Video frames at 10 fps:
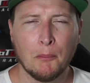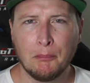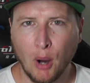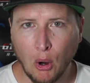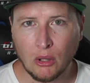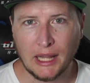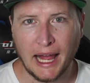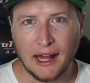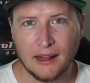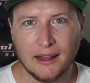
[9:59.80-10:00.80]

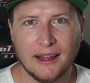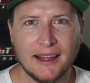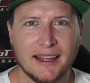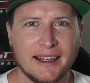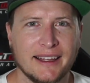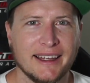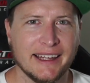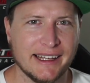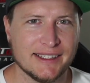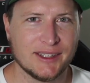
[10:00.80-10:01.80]
polal
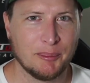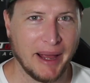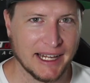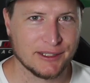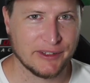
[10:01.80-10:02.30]
is the passive